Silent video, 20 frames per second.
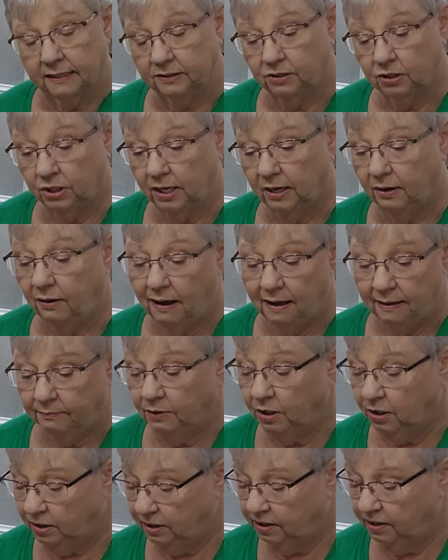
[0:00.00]
so
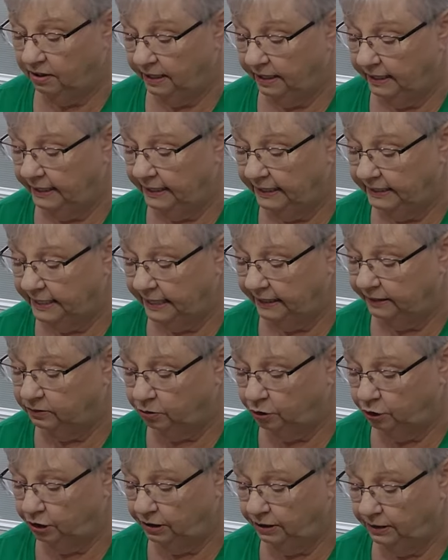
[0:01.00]
I'm gonna thin it
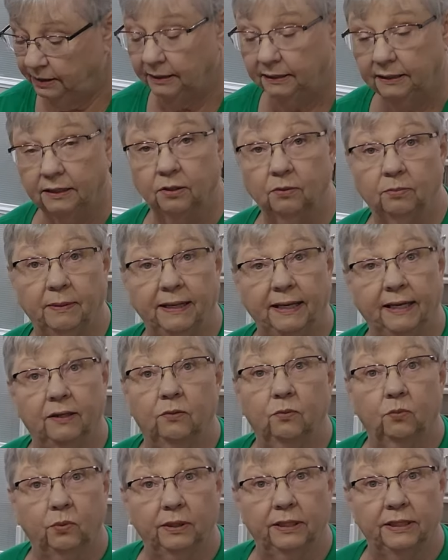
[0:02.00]
down just a little
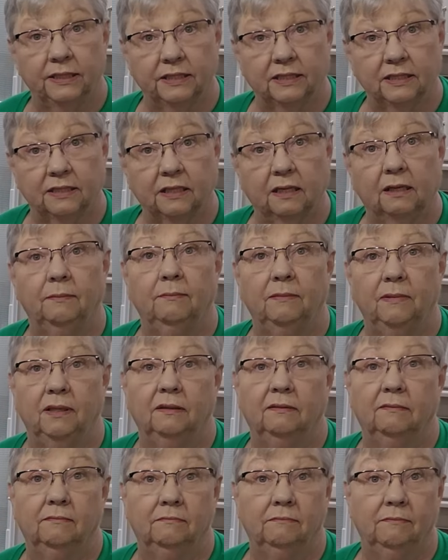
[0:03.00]
bit with some
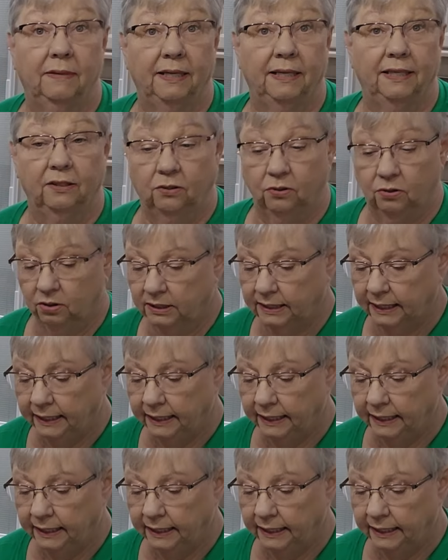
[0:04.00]
milk.